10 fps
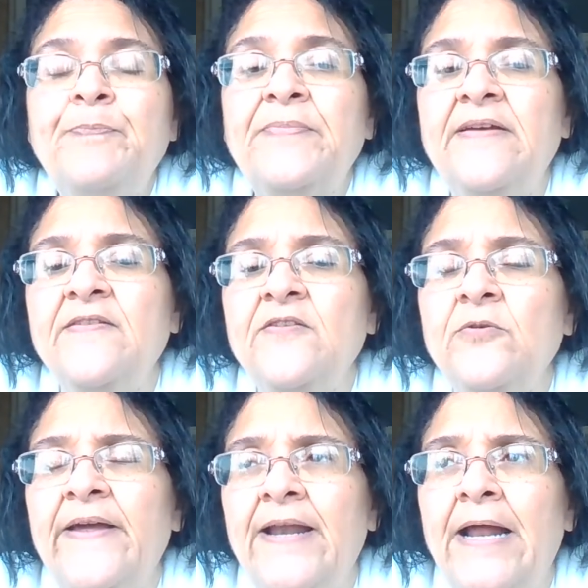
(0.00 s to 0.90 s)
And so
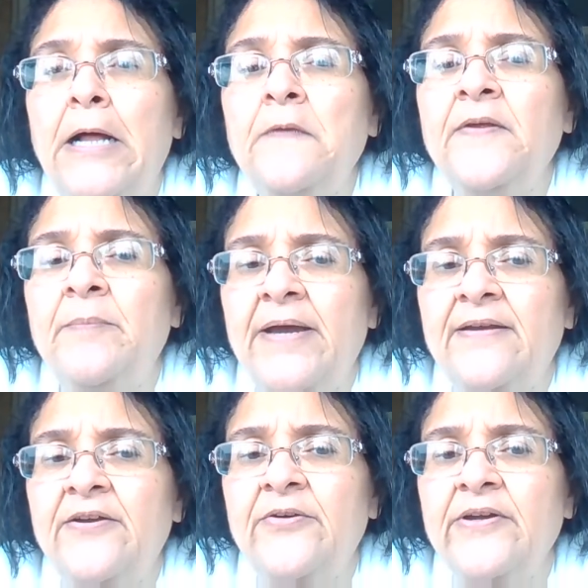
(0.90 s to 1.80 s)
that healthy
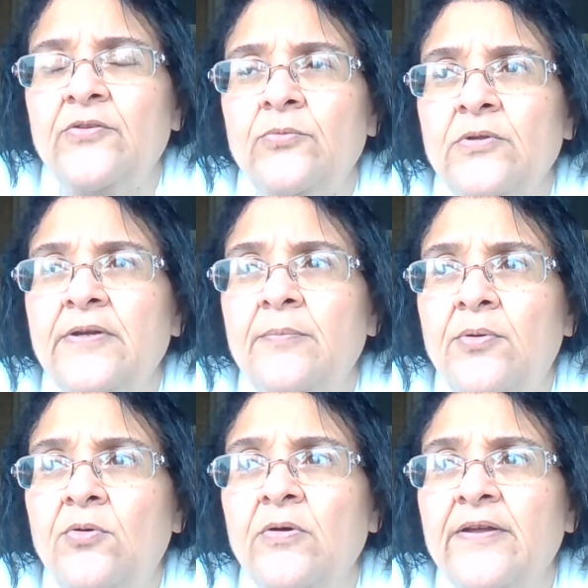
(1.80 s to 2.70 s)
bacteria is really
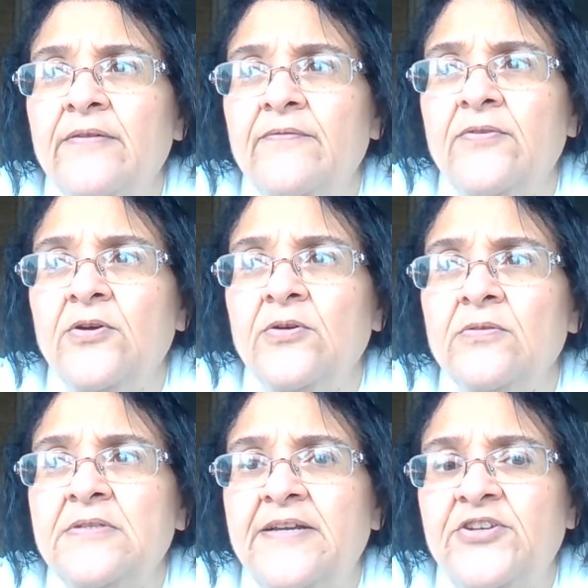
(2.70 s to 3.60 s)
important for
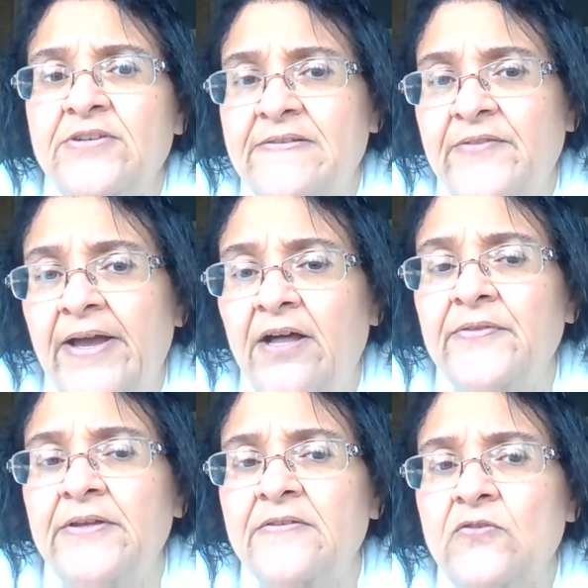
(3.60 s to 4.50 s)
digestive health.
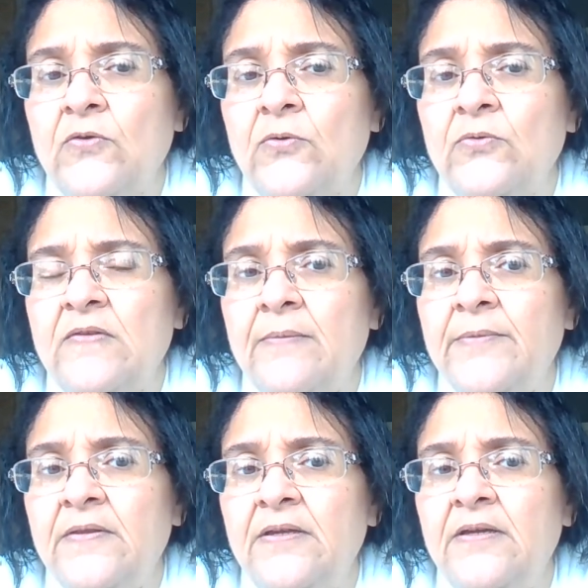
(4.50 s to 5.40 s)
And so some
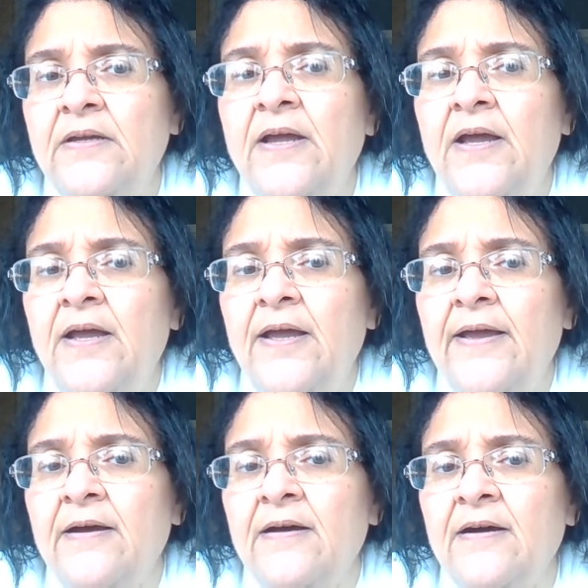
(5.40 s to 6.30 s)
of the
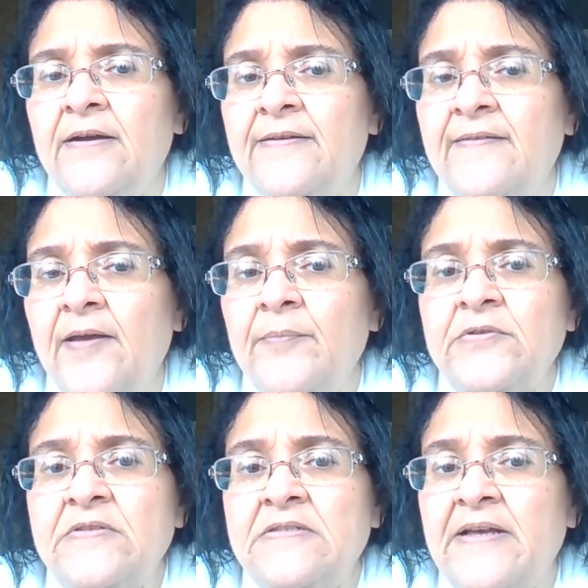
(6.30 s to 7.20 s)

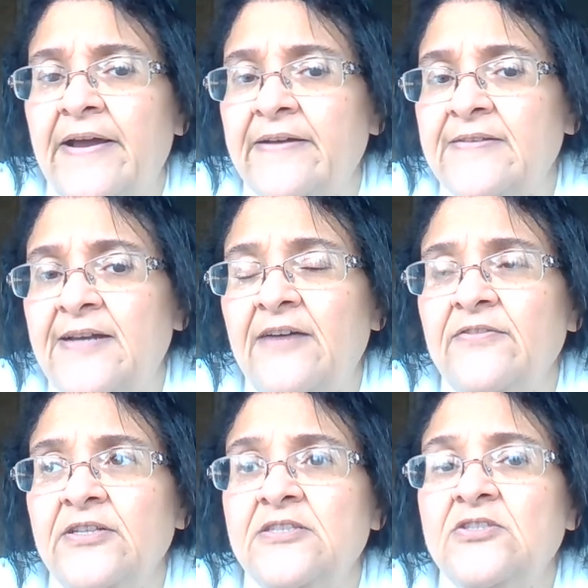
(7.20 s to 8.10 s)
examples is the
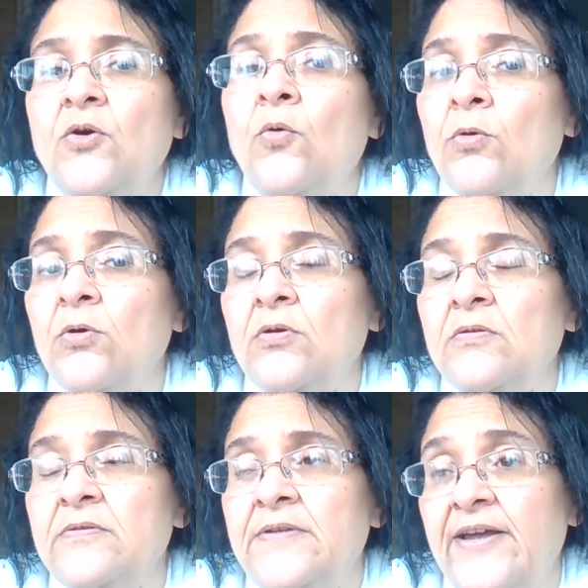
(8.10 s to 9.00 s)
acidophilus, or
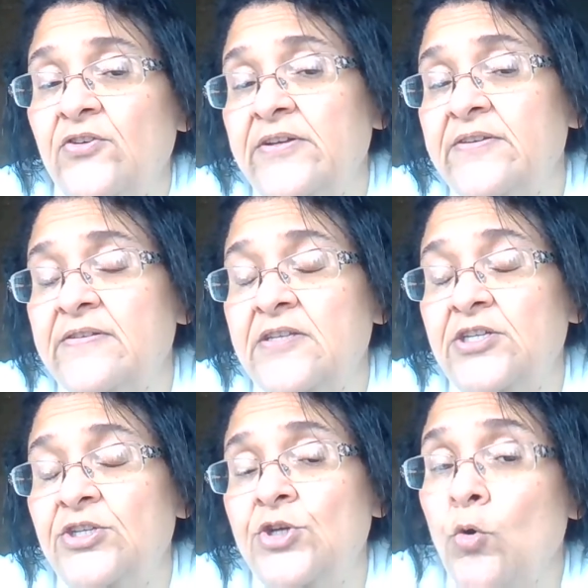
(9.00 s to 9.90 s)
naturally is the
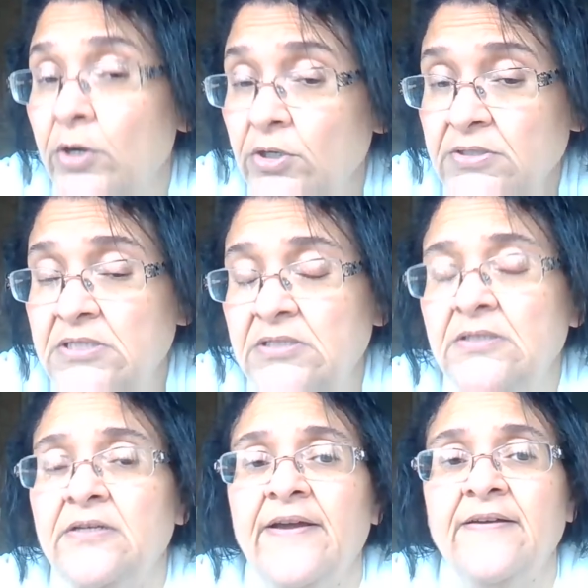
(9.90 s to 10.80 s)
yogurt.
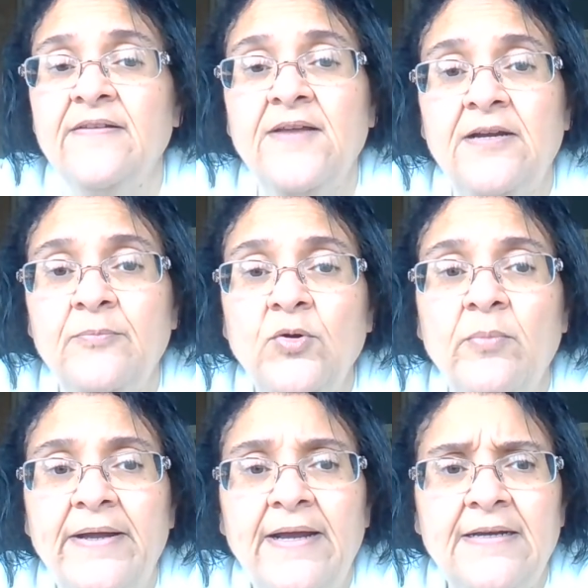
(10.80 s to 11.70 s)
It has a lot of
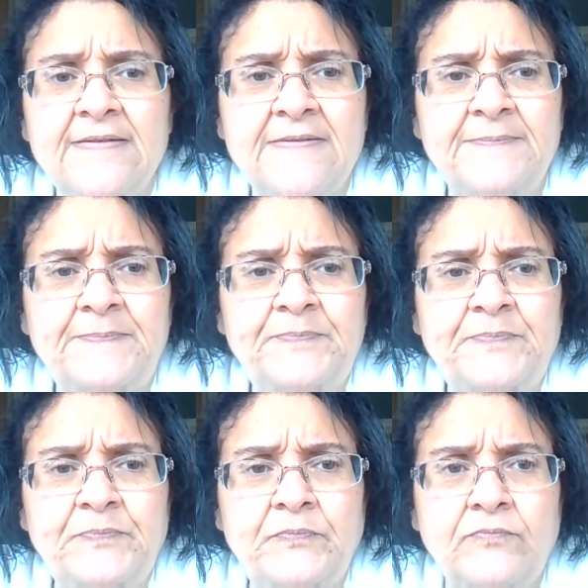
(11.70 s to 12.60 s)
probiotics.
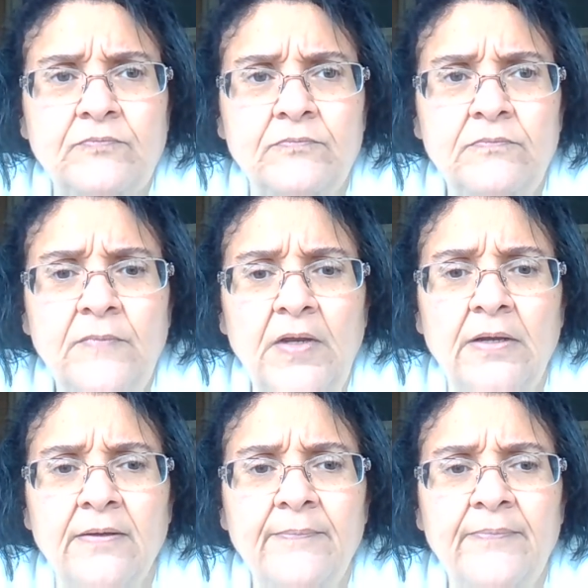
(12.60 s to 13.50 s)
Okay.